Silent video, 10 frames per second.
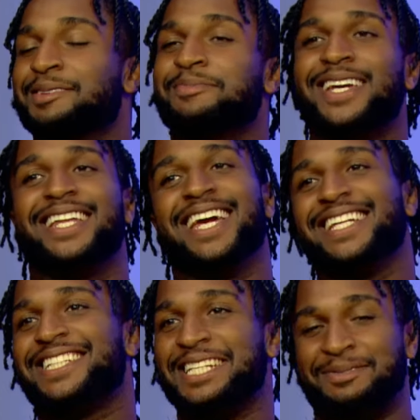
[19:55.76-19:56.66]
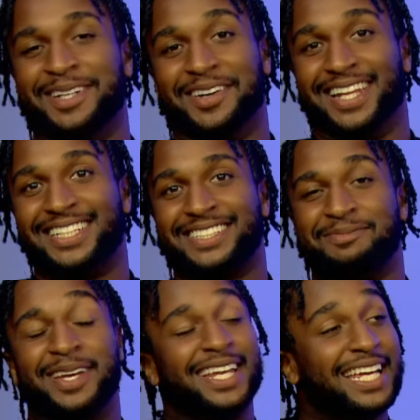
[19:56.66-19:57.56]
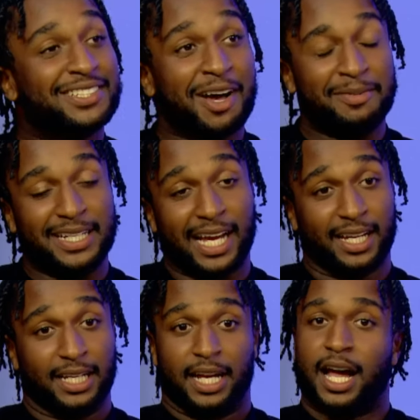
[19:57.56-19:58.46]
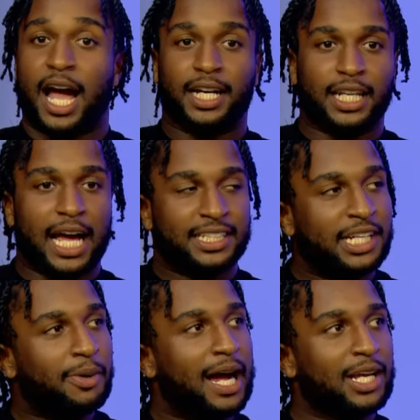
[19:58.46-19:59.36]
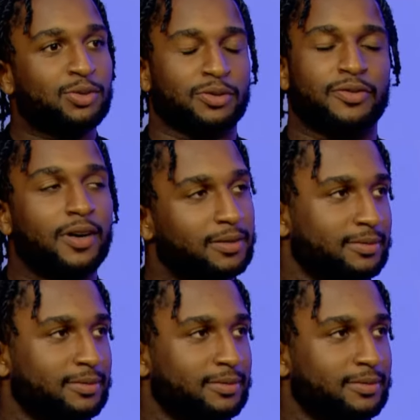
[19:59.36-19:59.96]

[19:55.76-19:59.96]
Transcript: Man, they ain't teach me no lesson, man. They taught me that. I ain't going to lie, DYS was fun.